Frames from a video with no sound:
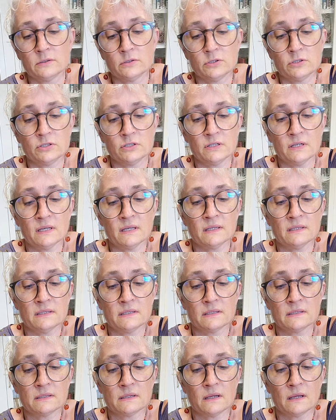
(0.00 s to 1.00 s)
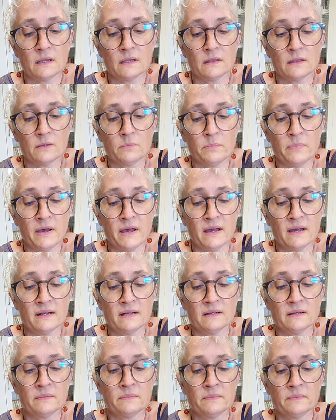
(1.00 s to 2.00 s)
just at the
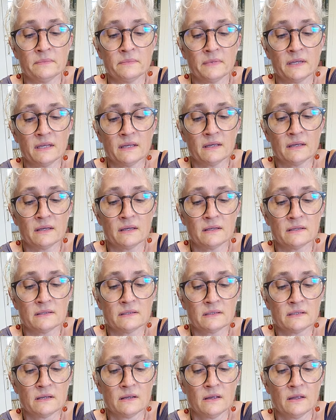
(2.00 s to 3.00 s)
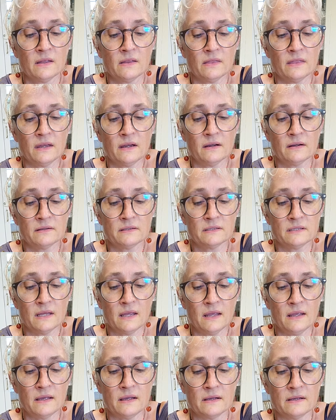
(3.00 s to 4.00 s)
bottom because their
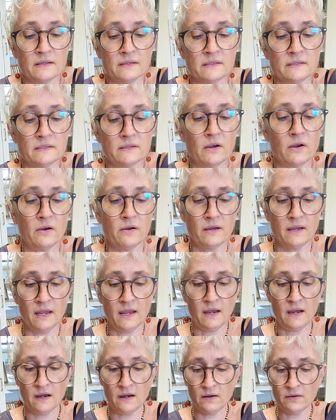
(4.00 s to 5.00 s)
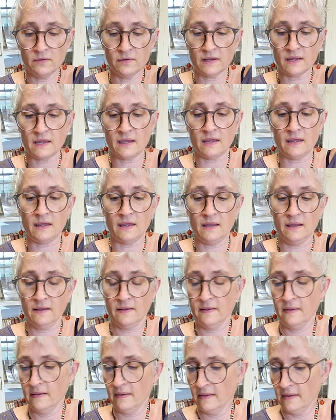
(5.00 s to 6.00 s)
tails are hairy.
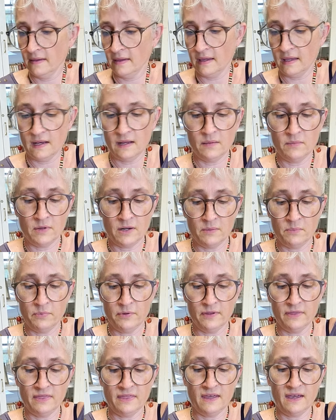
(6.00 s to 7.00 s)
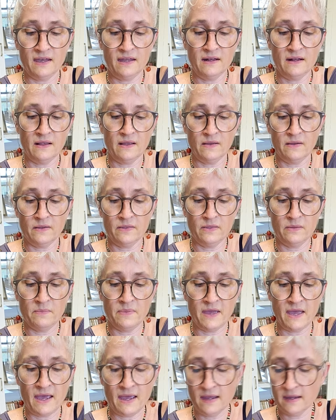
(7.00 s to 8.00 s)
And I'm going to put that on the
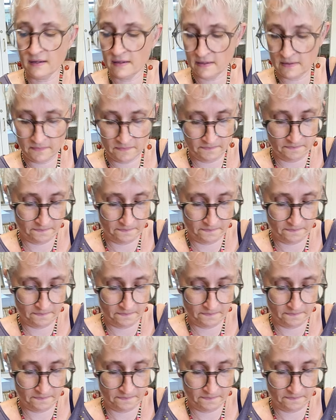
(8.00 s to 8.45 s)
back